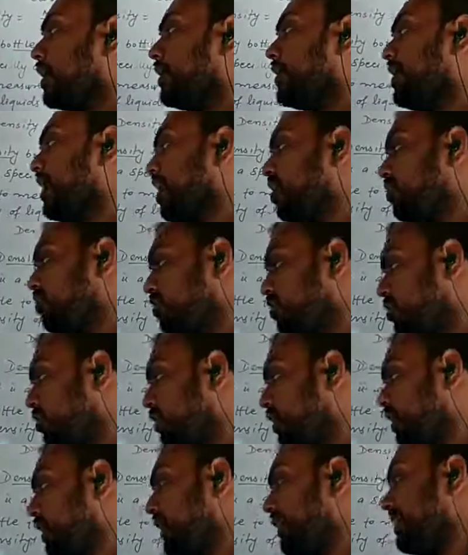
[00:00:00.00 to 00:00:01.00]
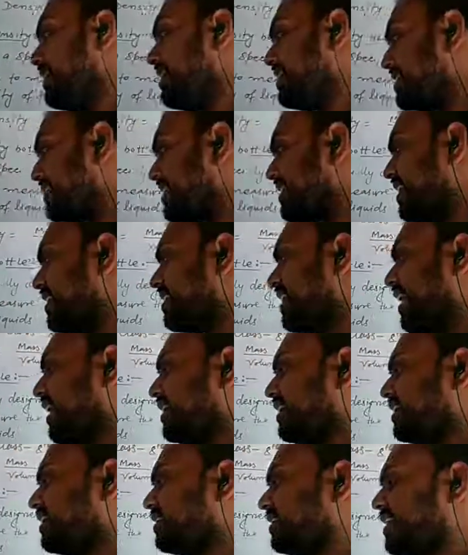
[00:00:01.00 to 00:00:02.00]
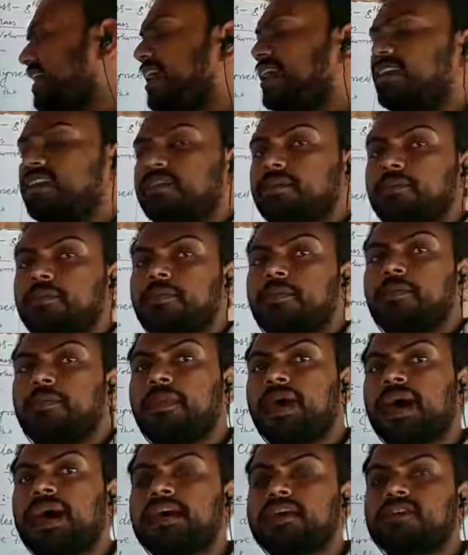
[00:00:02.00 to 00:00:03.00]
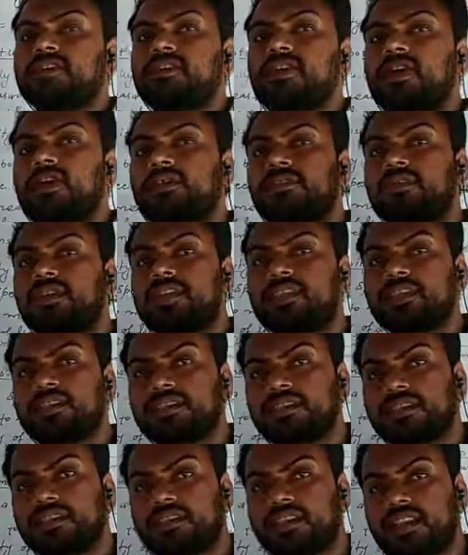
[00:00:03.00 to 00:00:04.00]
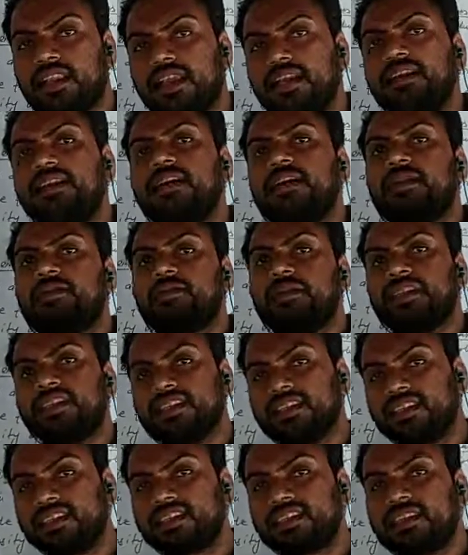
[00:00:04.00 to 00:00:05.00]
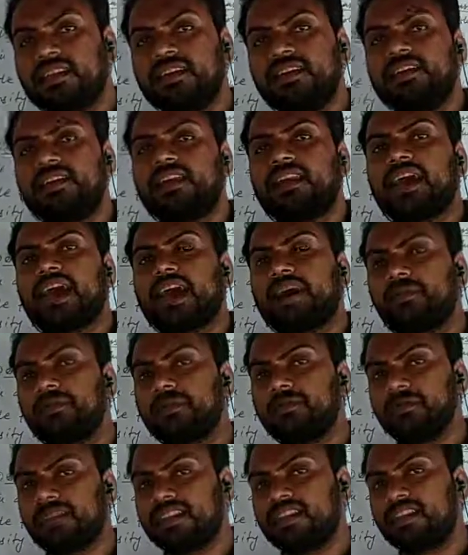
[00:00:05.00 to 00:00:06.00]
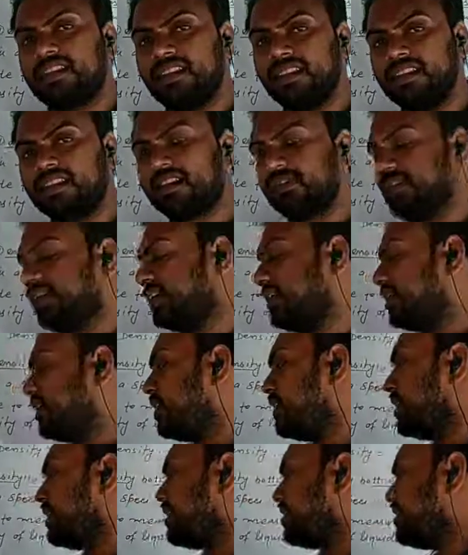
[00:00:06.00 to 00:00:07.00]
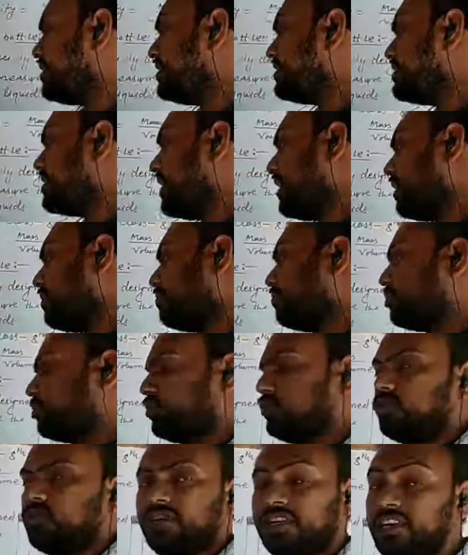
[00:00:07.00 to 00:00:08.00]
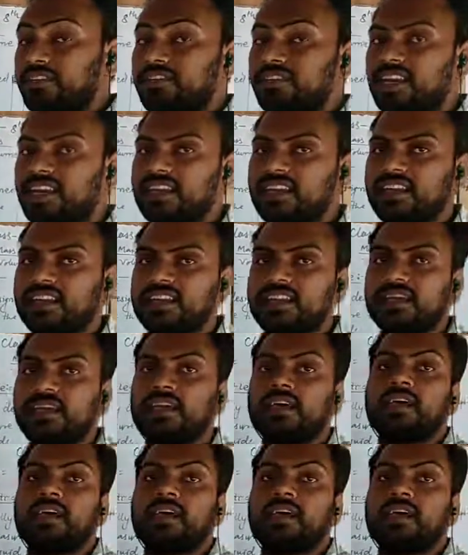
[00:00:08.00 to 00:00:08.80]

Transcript: now let's say that mass of the cylinder, measuring cylinder having with liquid, is M2. Definitely